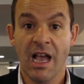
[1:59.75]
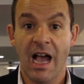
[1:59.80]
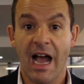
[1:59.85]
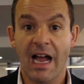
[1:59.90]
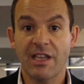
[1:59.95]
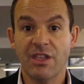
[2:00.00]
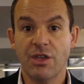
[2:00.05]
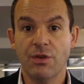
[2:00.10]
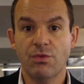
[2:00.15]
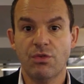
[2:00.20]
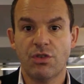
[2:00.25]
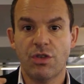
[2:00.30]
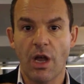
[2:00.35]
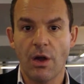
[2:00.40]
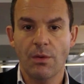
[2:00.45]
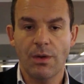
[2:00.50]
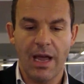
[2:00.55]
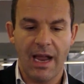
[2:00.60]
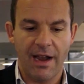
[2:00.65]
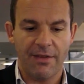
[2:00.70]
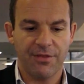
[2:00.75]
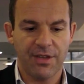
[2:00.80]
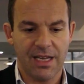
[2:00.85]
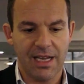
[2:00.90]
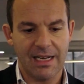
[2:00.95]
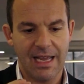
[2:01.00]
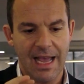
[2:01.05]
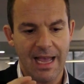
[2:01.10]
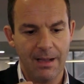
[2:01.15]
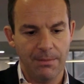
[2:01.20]
And you don't have to
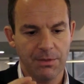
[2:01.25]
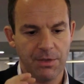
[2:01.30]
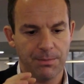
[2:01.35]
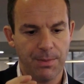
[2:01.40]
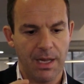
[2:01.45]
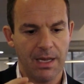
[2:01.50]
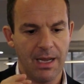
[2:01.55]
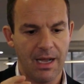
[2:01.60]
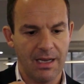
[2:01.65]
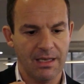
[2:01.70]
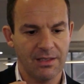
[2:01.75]
get a Help to Buy